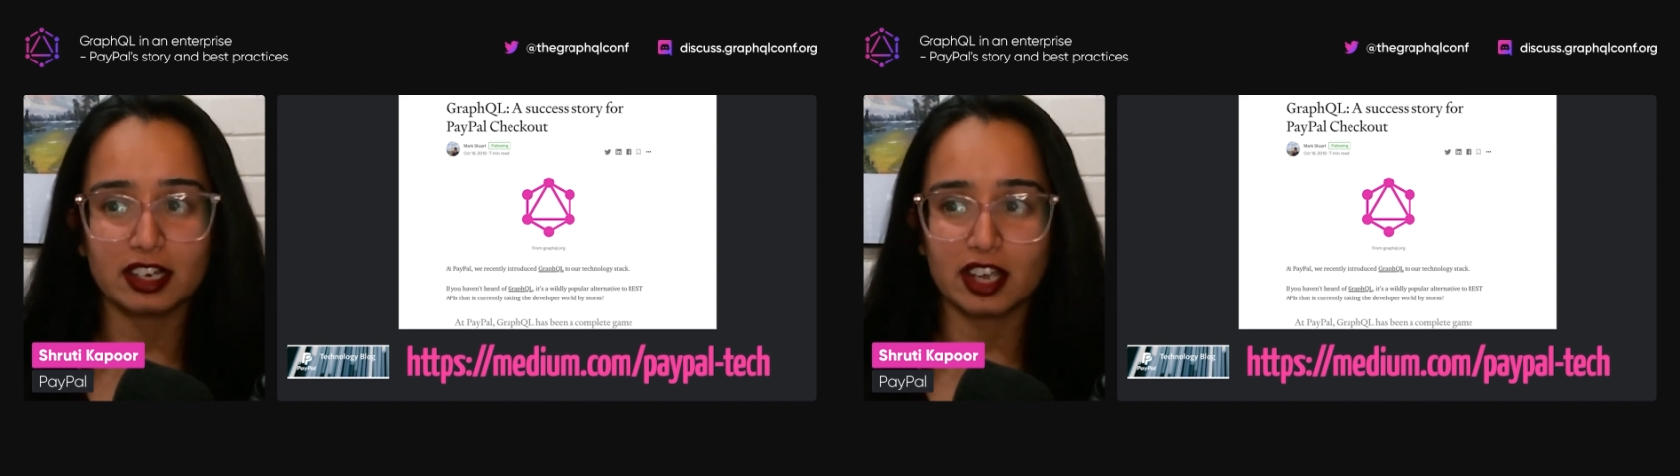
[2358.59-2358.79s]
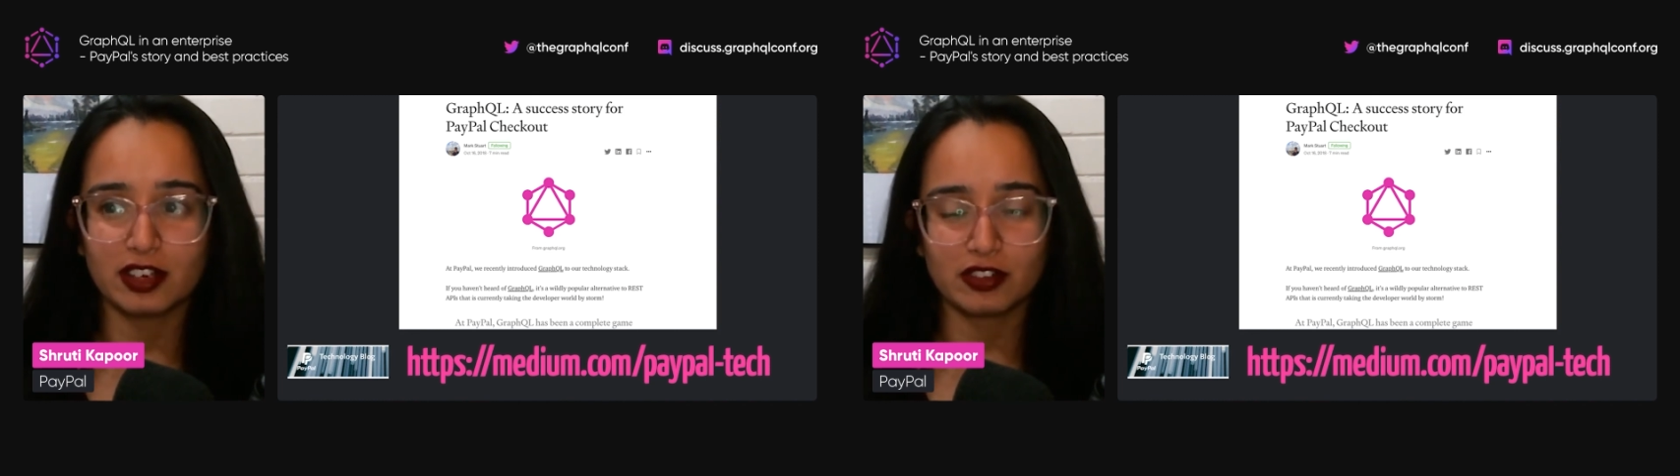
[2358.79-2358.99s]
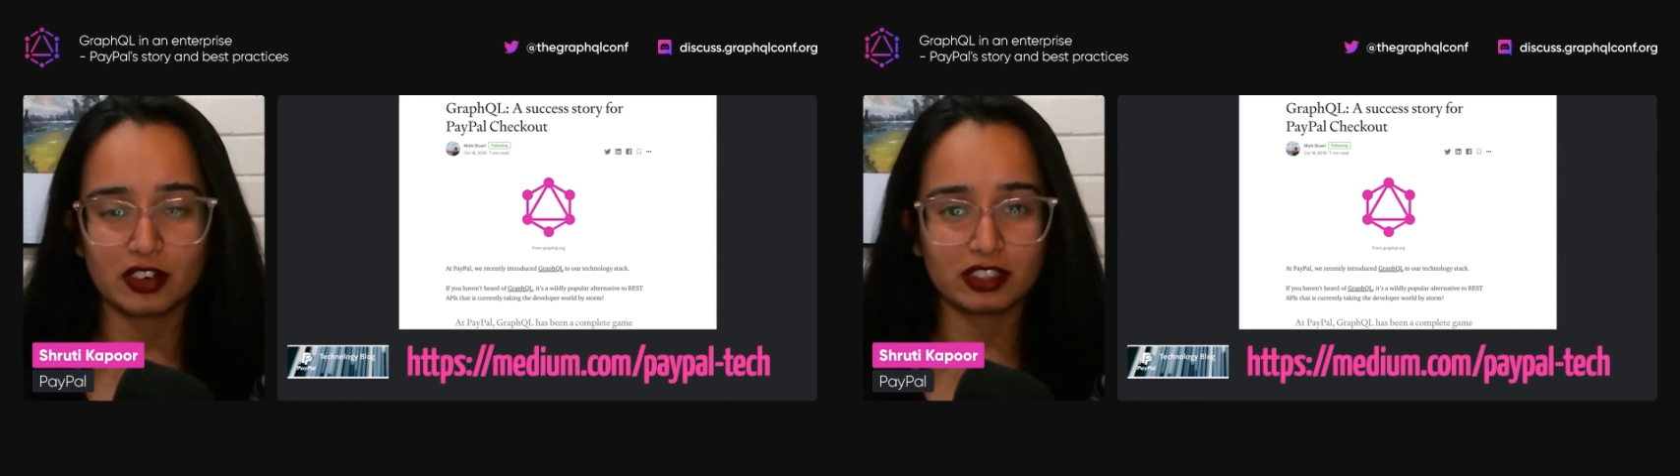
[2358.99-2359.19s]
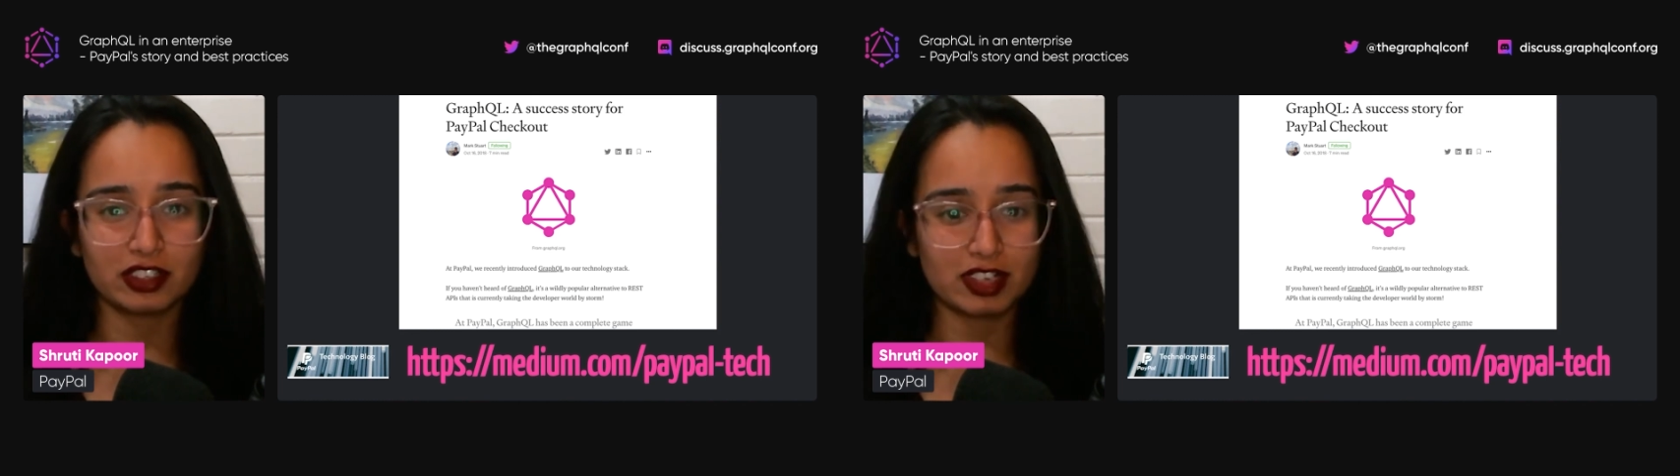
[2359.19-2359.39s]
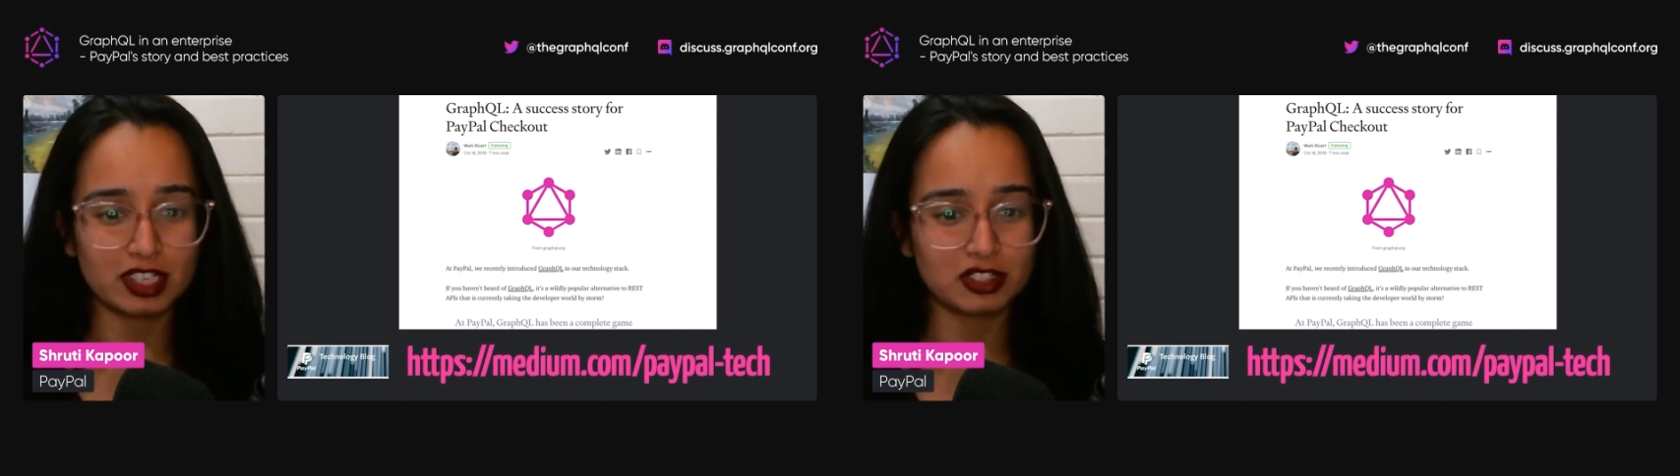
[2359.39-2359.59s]
light for the
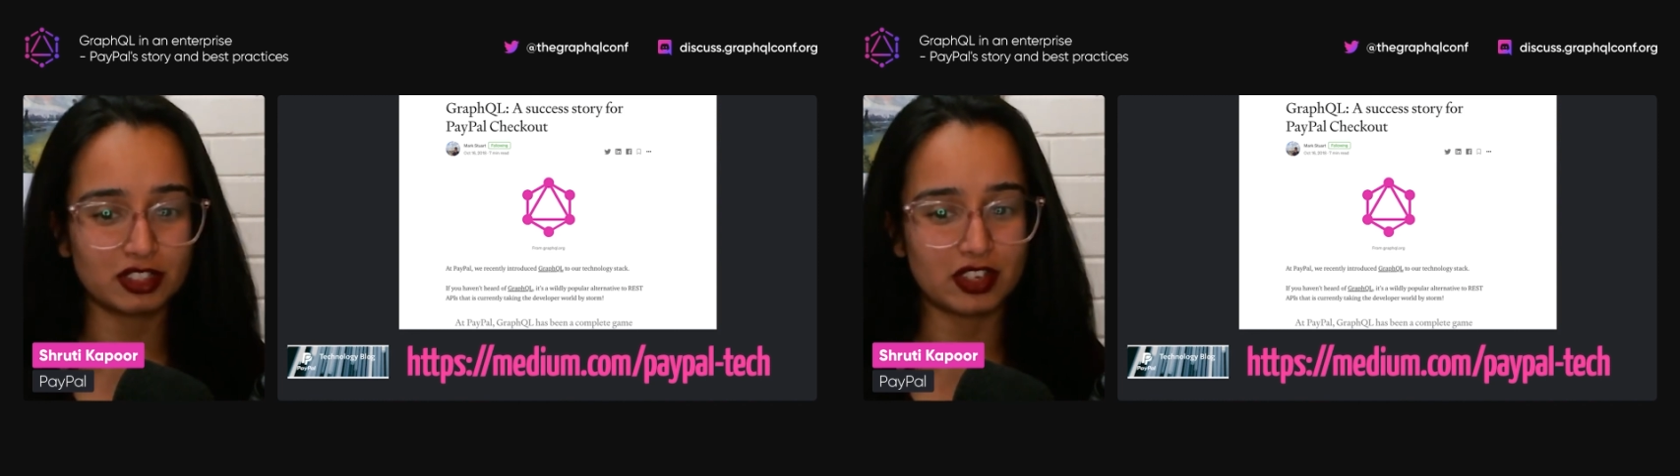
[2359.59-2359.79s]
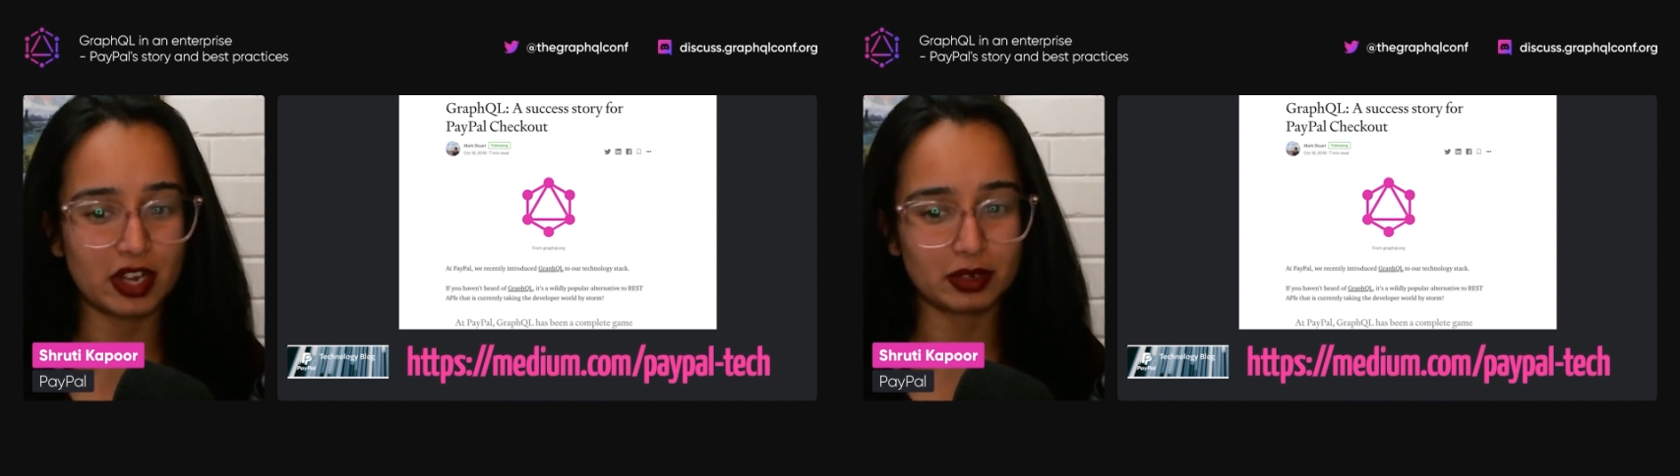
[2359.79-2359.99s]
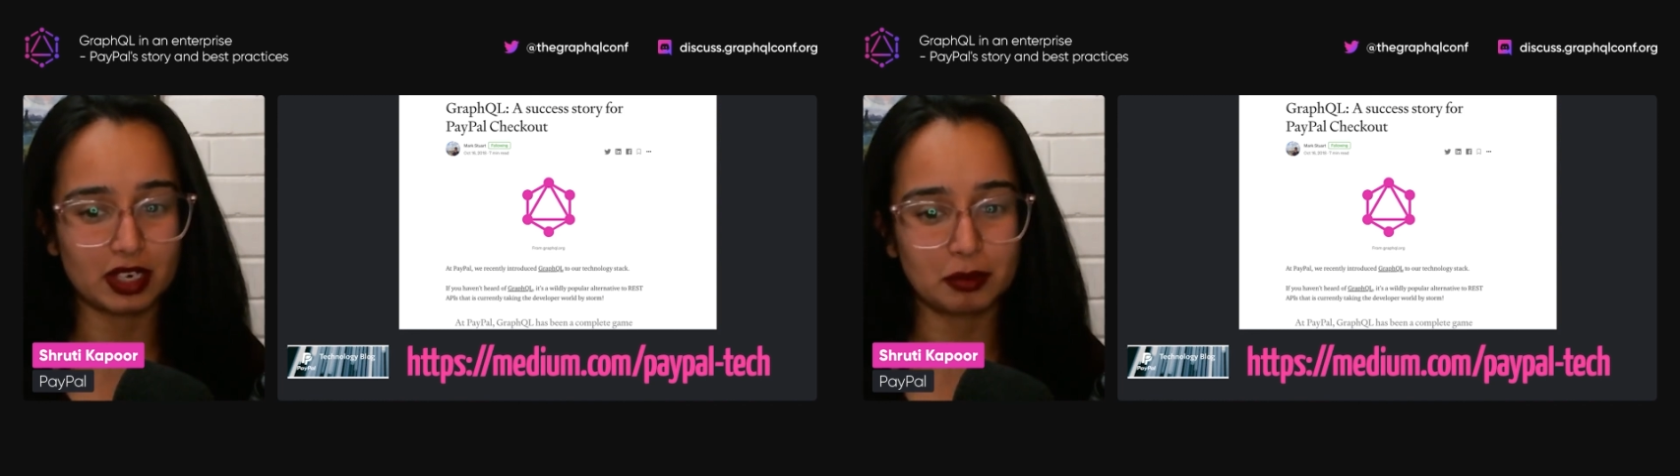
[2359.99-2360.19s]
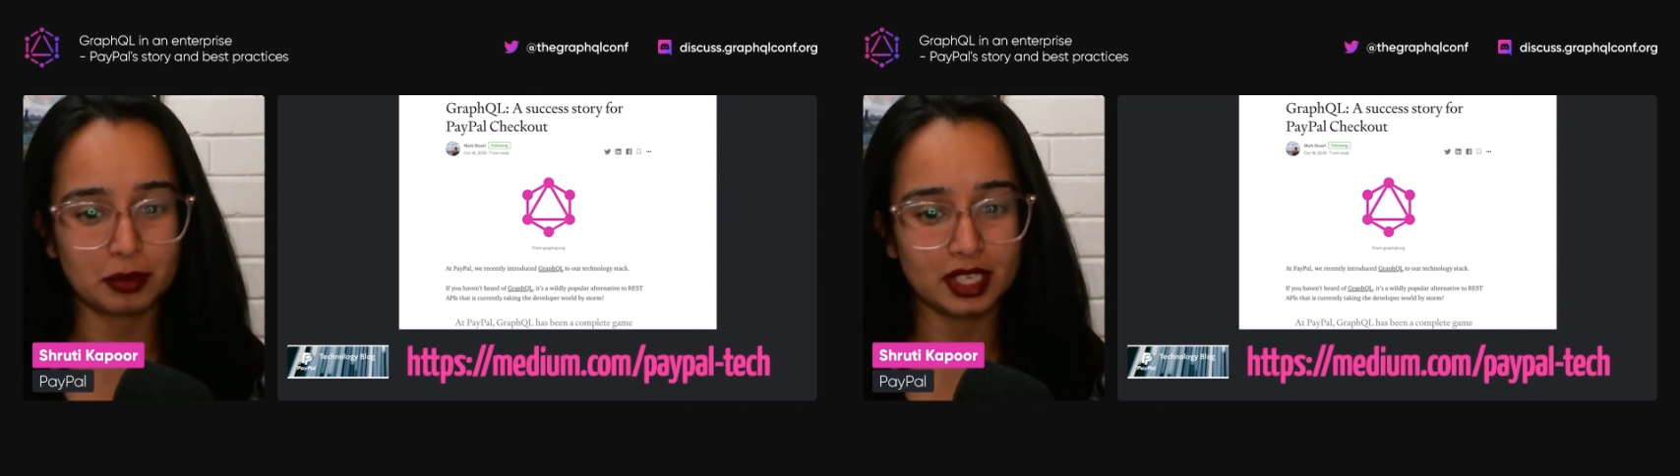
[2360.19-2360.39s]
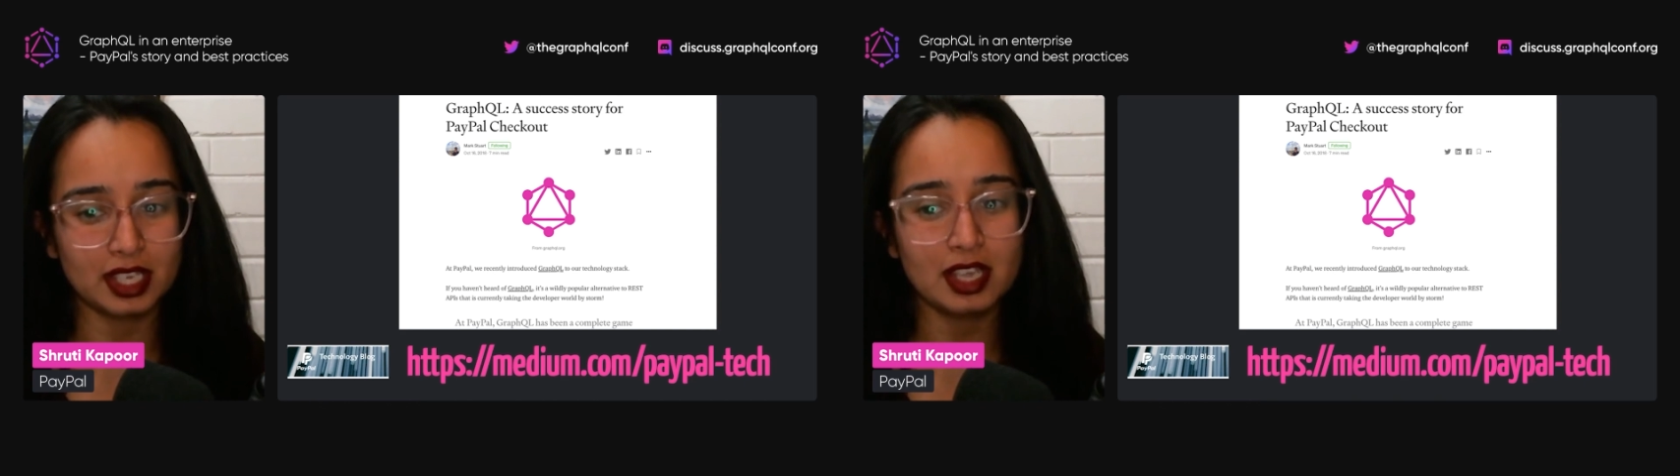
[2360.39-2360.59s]
rest of our
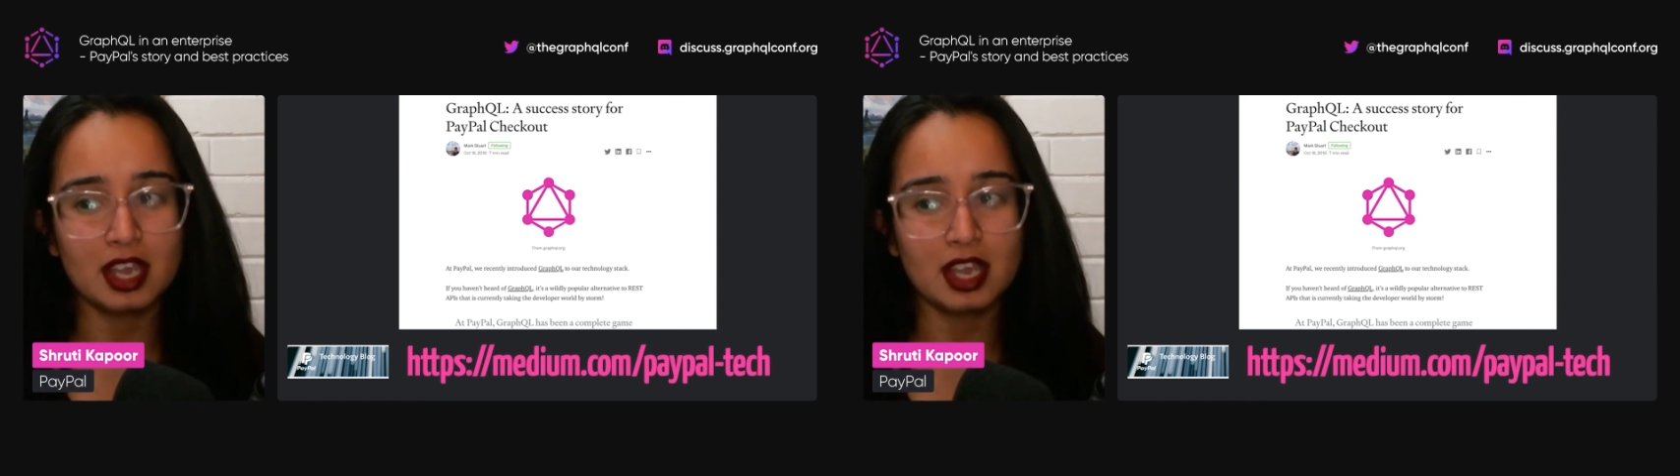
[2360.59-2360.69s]
company.